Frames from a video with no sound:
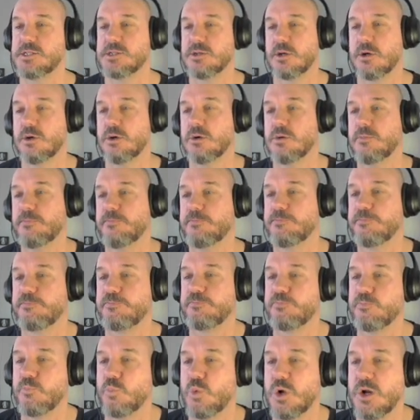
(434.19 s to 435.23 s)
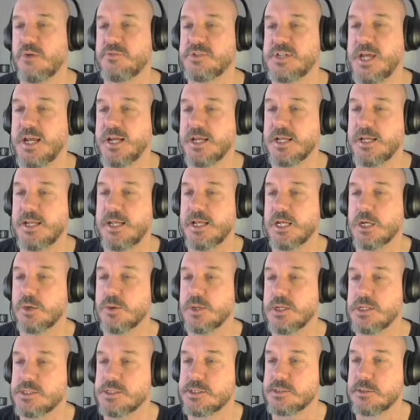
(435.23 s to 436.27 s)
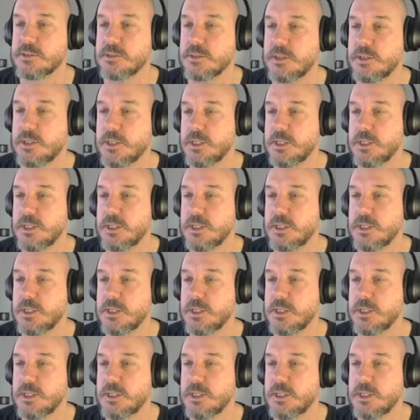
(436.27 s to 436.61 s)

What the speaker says: So what I've taken here is